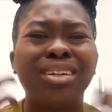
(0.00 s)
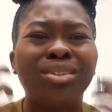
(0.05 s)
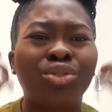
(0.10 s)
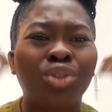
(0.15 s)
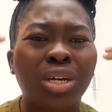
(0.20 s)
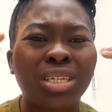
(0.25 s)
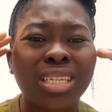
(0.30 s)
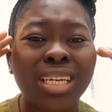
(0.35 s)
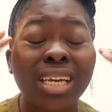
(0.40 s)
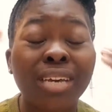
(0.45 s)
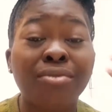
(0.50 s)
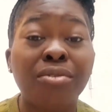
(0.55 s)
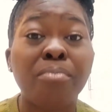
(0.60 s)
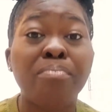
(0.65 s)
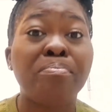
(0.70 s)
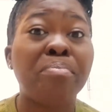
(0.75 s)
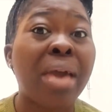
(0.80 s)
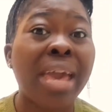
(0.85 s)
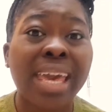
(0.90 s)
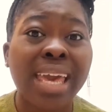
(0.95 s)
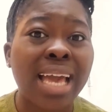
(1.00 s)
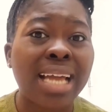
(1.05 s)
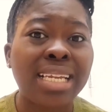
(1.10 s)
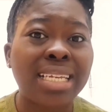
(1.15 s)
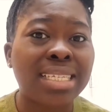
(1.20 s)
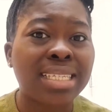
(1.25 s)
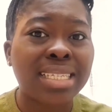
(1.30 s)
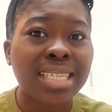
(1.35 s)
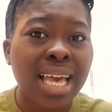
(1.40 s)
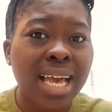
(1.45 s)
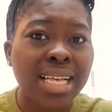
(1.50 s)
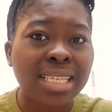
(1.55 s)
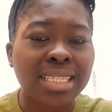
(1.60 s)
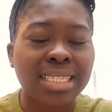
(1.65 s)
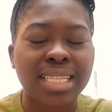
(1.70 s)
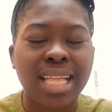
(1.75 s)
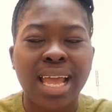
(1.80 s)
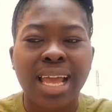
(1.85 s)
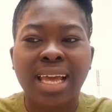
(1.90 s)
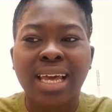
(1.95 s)
does it even make any
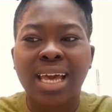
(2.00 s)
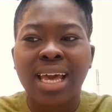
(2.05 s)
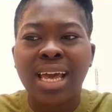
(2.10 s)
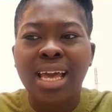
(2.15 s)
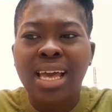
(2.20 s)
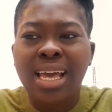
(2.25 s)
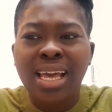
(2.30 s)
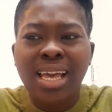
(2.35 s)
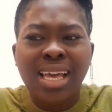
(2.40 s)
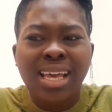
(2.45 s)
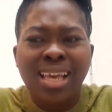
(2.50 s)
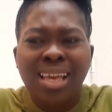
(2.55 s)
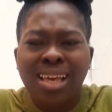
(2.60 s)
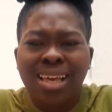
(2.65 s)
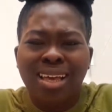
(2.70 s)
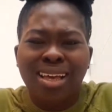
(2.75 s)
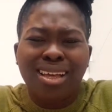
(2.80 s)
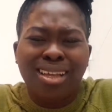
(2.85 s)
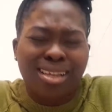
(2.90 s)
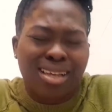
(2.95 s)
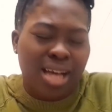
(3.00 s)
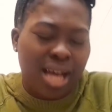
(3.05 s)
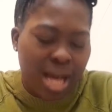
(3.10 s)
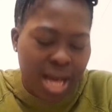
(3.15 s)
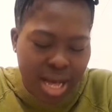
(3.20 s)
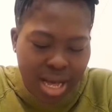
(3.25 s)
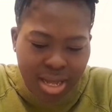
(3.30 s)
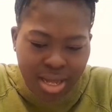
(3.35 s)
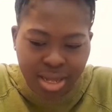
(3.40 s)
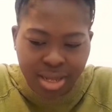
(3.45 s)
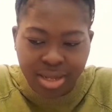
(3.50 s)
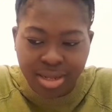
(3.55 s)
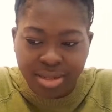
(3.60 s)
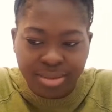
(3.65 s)
sense like ah,